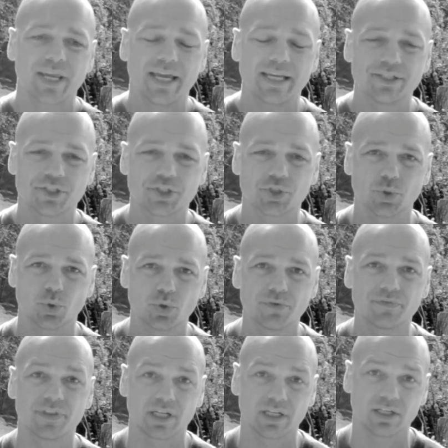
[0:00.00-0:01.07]
and sort
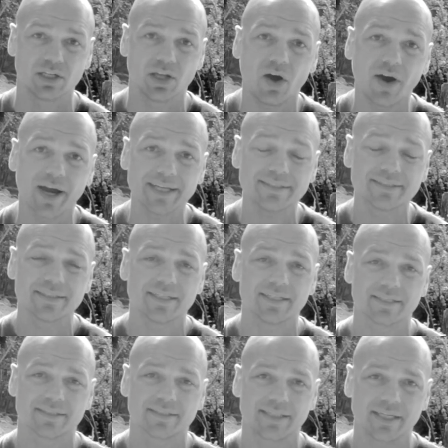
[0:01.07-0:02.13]
of the light
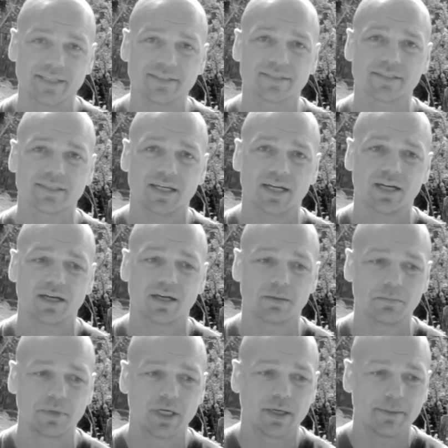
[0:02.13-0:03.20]
in a sense
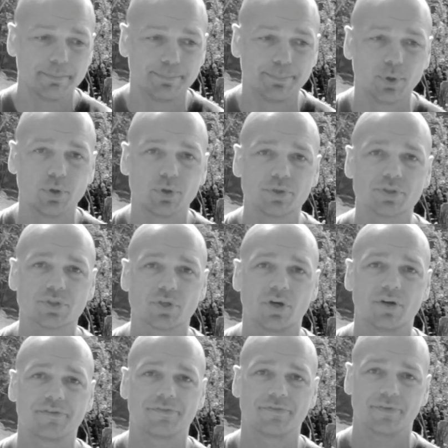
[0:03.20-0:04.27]
um, burns
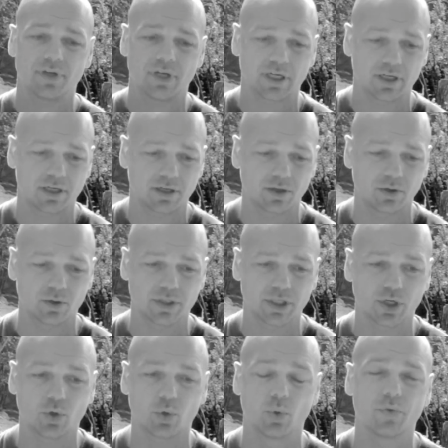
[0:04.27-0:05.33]
off uh, you
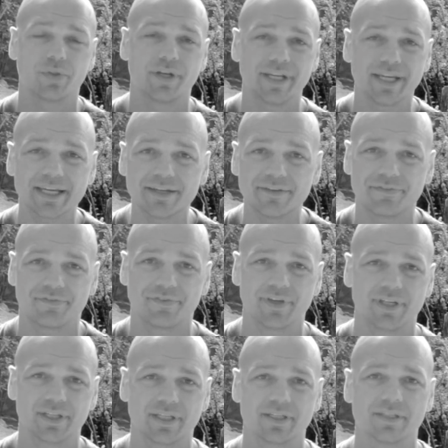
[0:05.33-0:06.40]
know all the negative
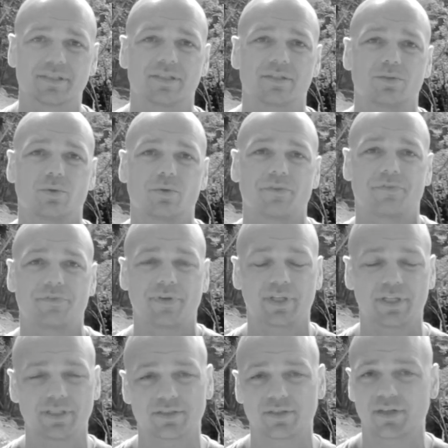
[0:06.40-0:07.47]
feelings and all the
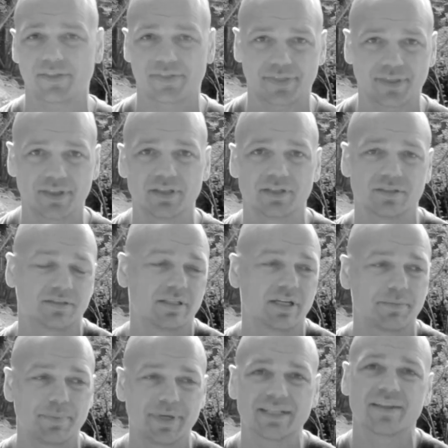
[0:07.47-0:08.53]
feelings of you
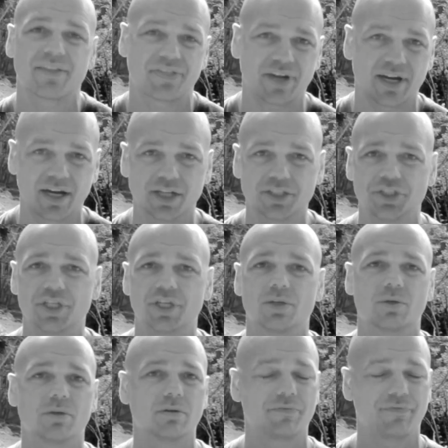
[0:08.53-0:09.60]
know, being
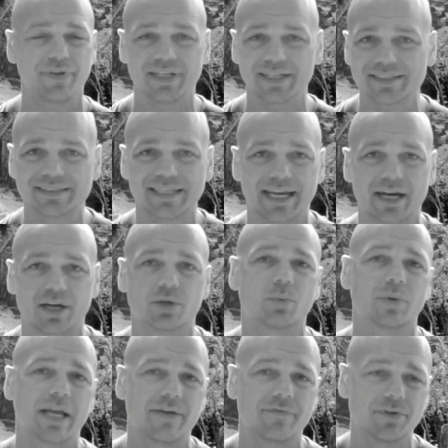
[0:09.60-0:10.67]
lethargic or feeling down or
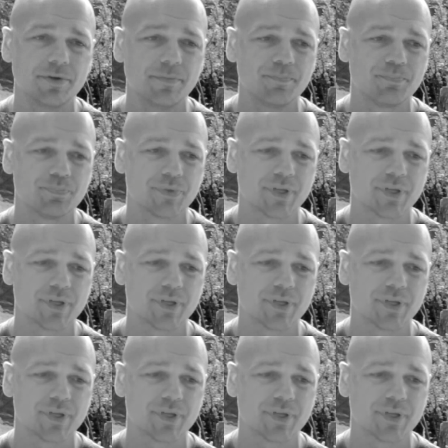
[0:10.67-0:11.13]
what have you